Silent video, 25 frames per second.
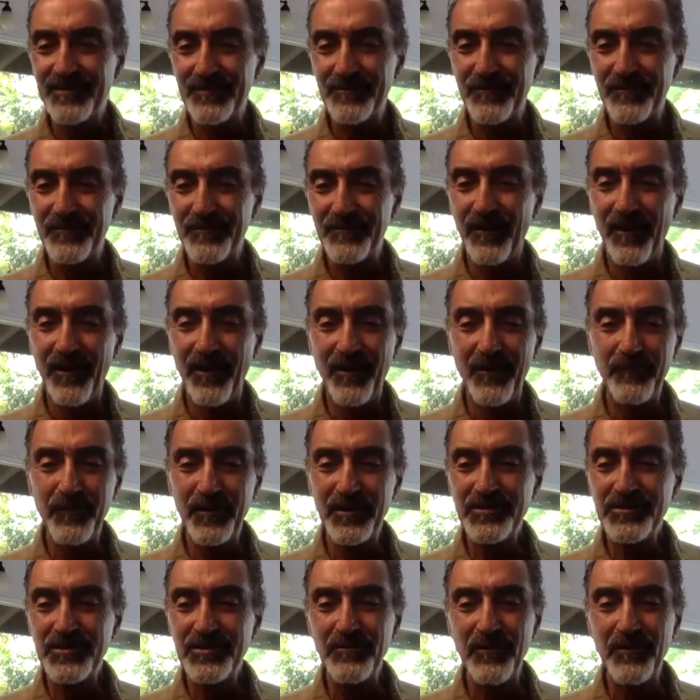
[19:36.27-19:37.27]
Uh, I wish
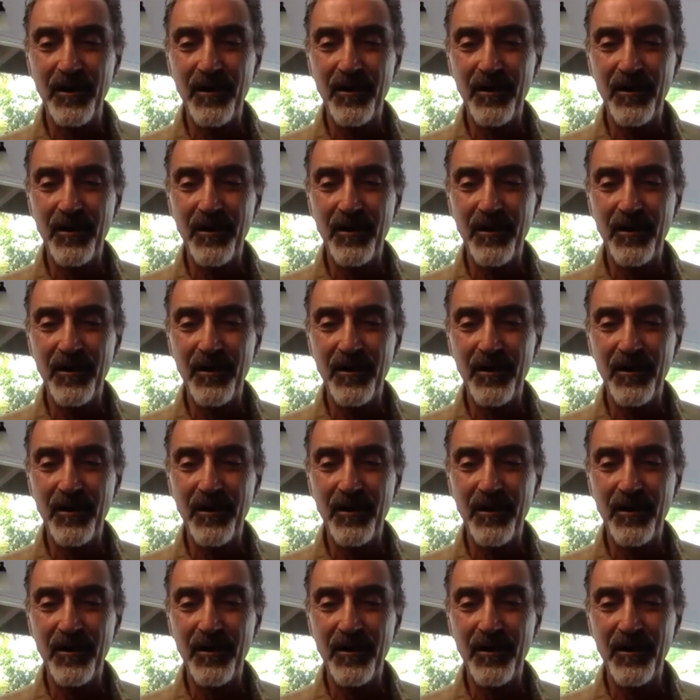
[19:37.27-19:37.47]
you all